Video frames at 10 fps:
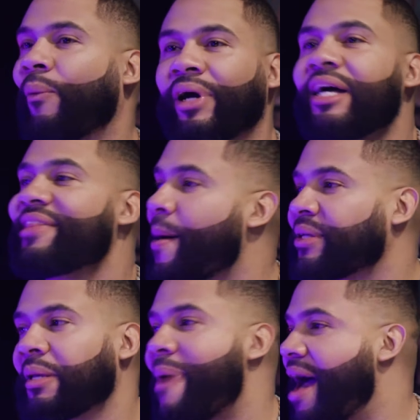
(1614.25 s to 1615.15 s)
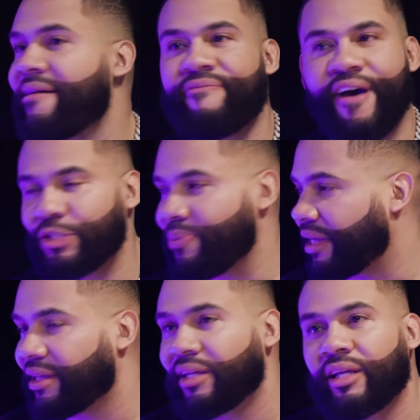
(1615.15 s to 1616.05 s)
what? That was a bad investment.
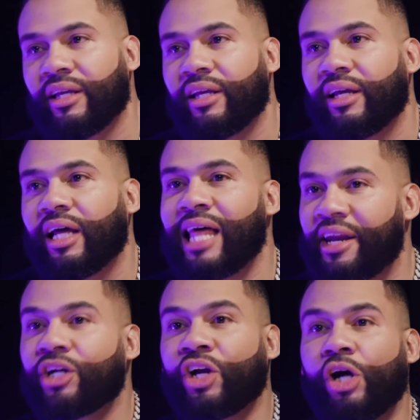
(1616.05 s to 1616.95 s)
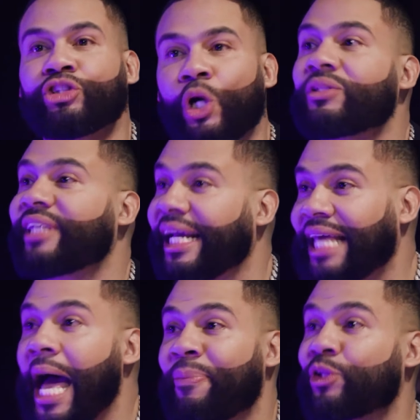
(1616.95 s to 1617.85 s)
A lot of girls don't take
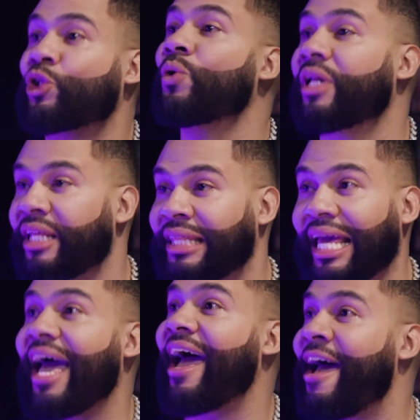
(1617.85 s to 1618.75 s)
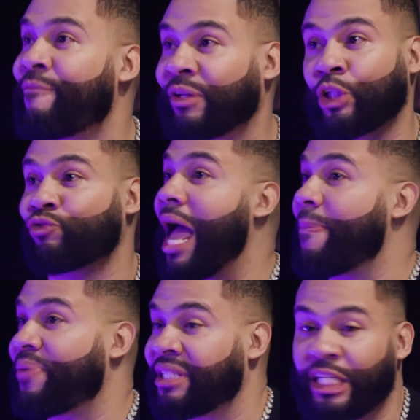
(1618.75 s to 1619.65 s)
the opportunity they have with these
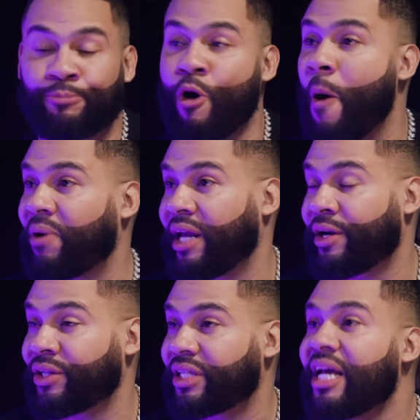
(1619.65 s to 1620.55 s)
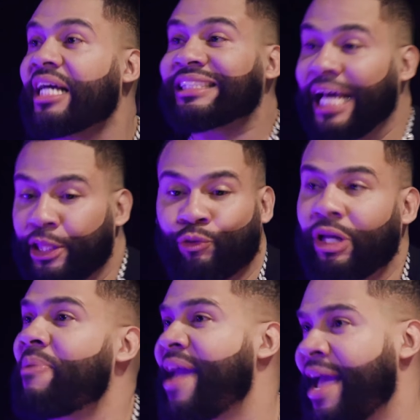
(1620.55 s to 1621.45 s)
rappers and these ball players. That 3
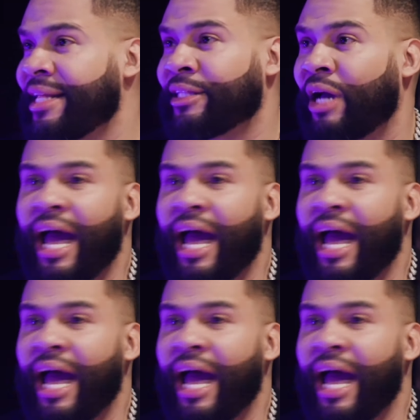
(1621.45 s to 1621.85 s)
bands an